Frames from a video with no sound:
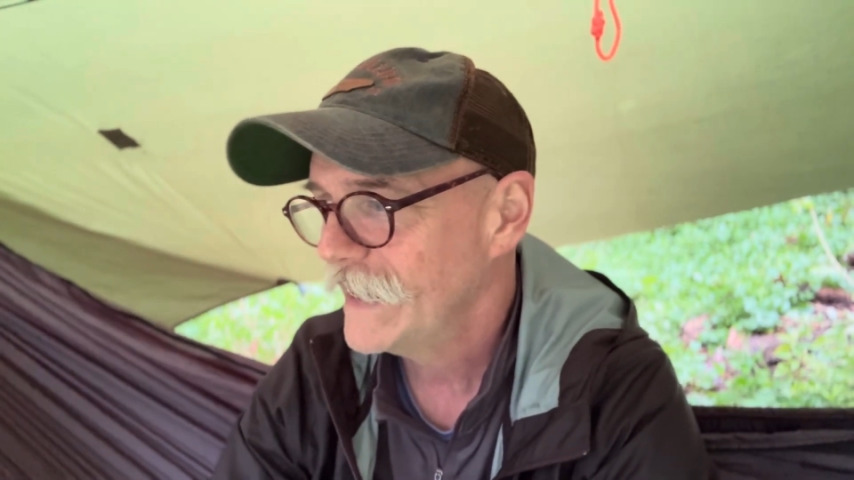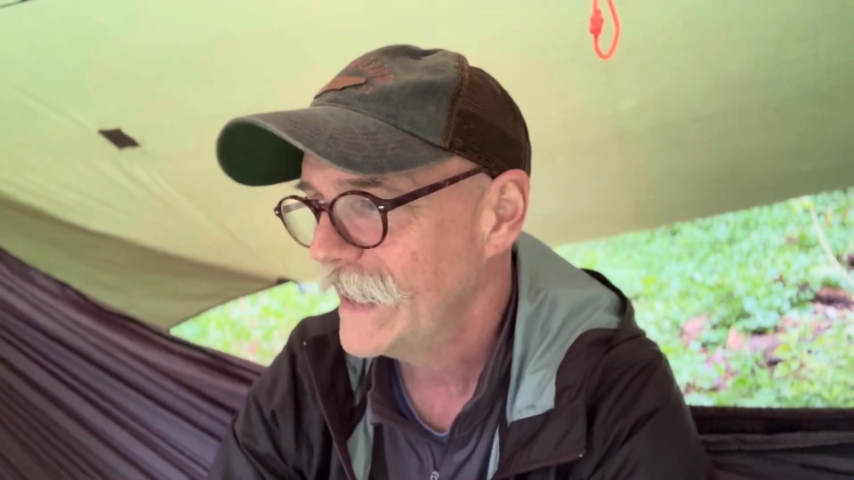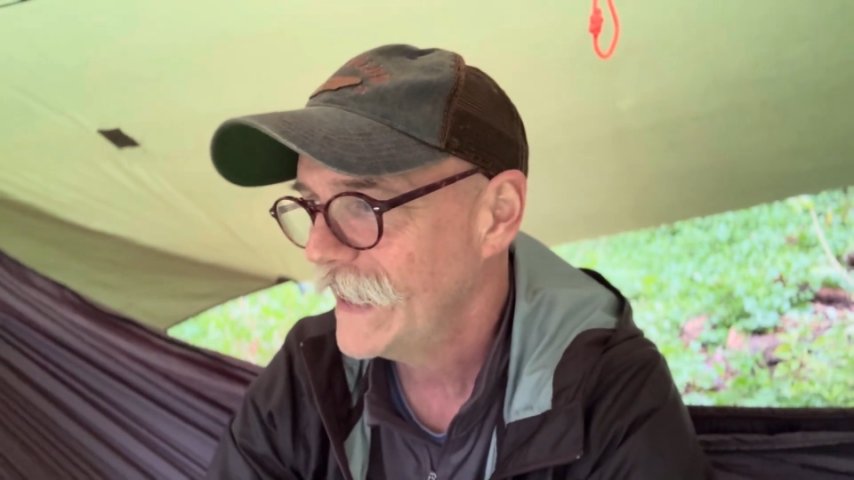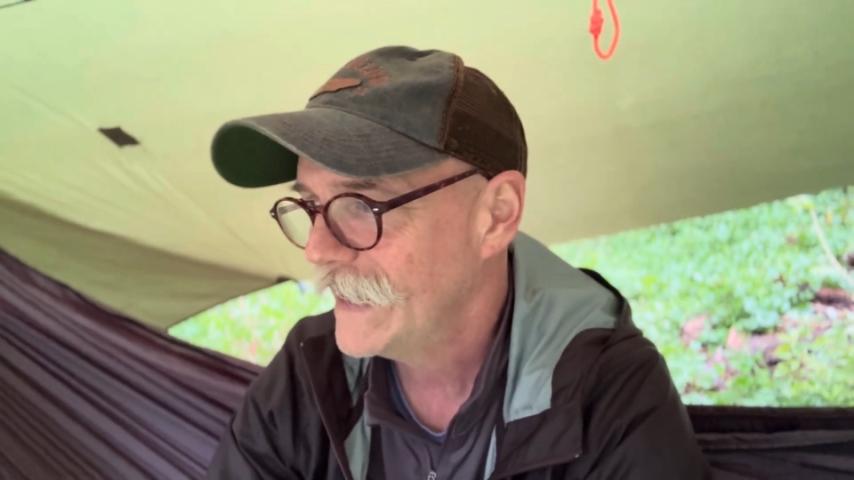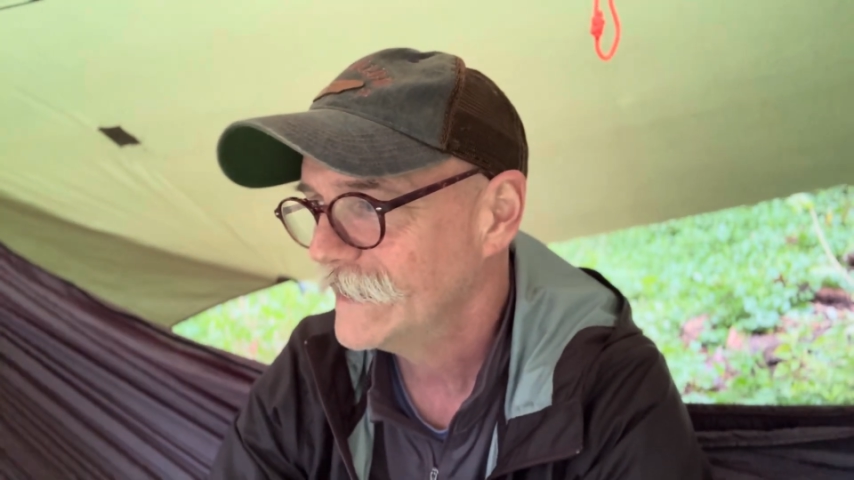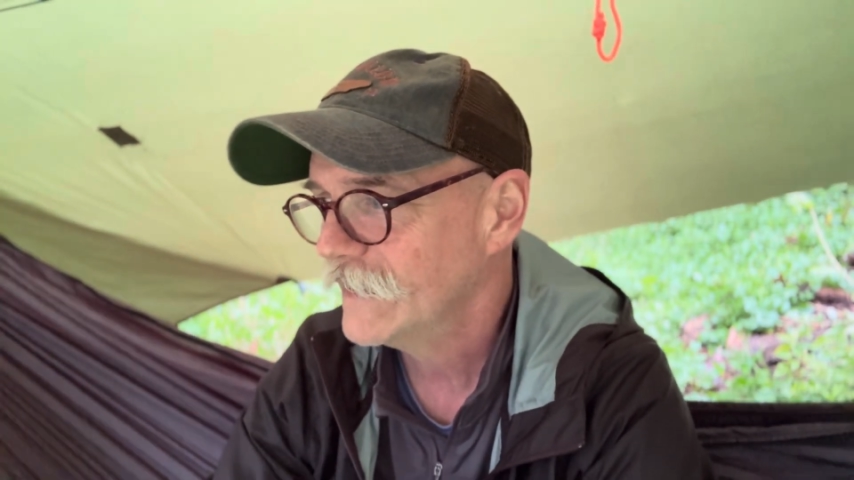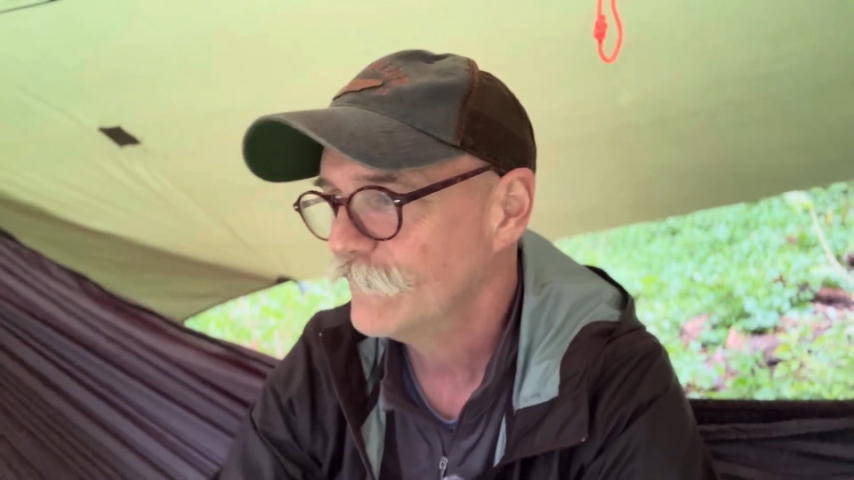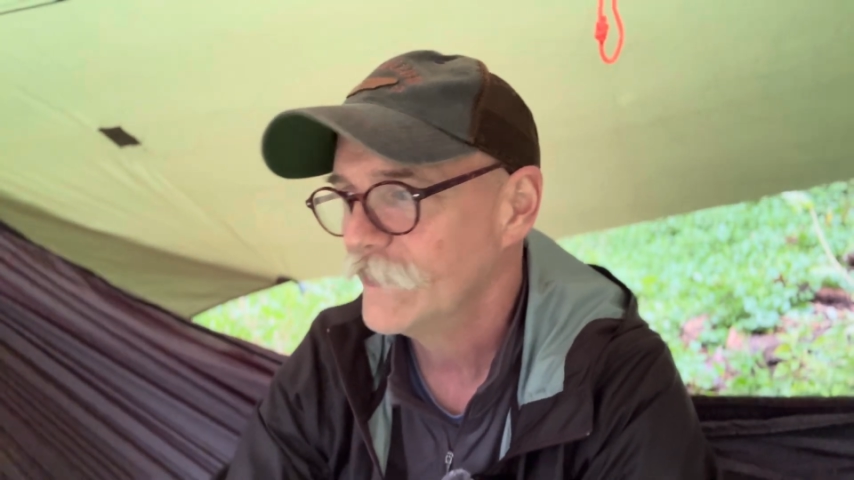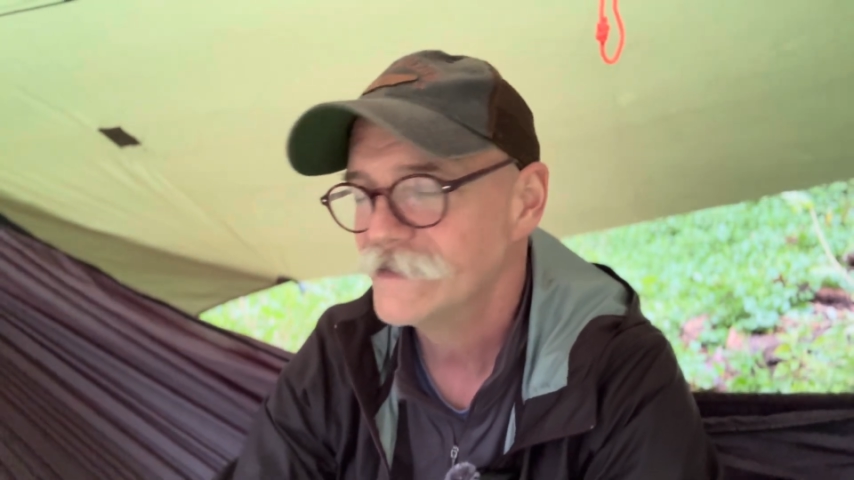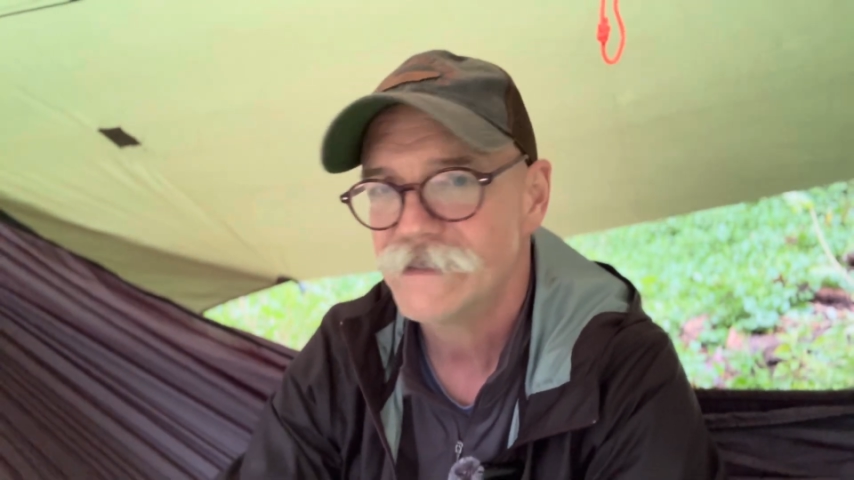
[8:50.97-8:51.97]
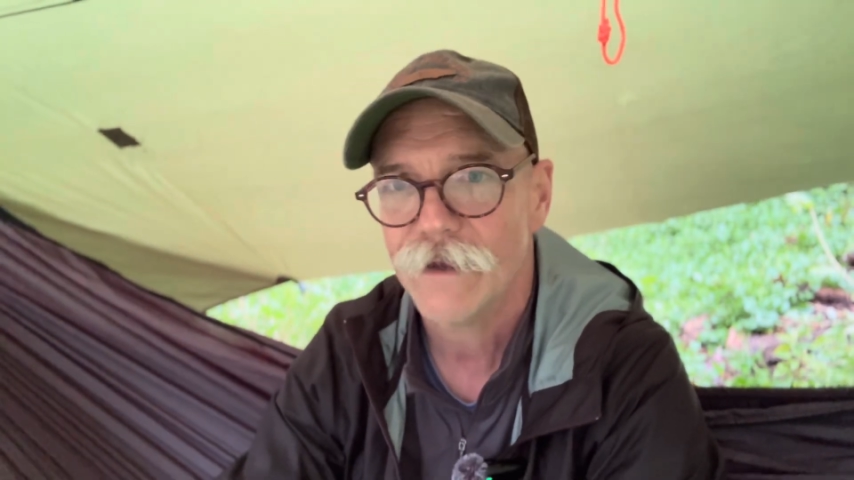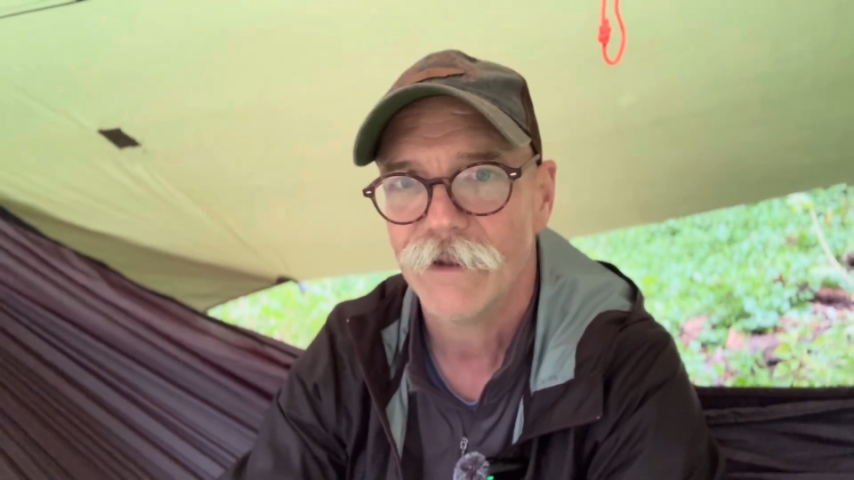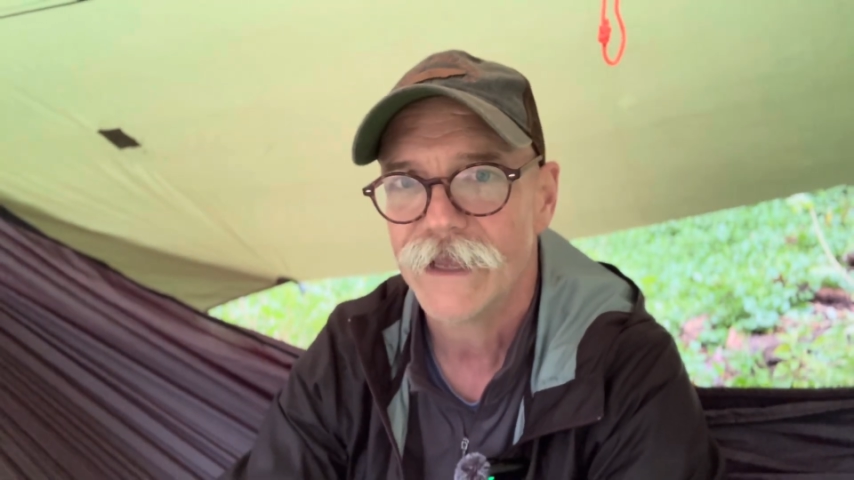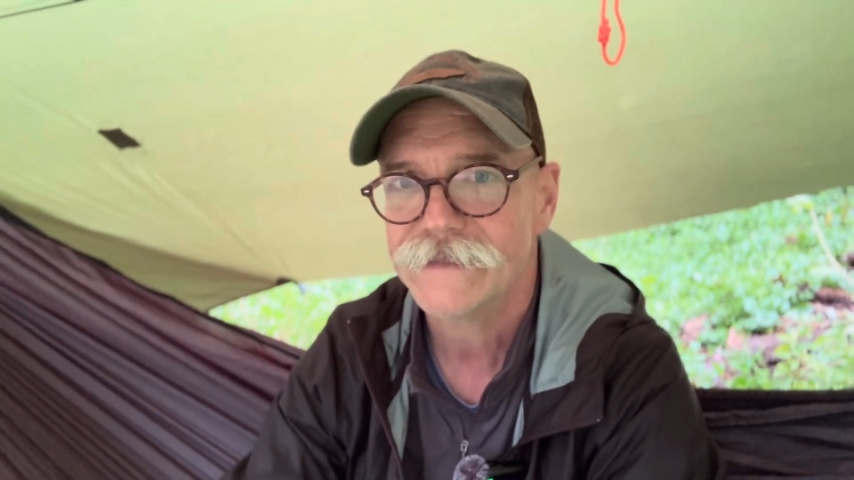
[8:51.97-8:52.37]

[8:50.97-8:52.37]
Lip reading: And giving me a sub, like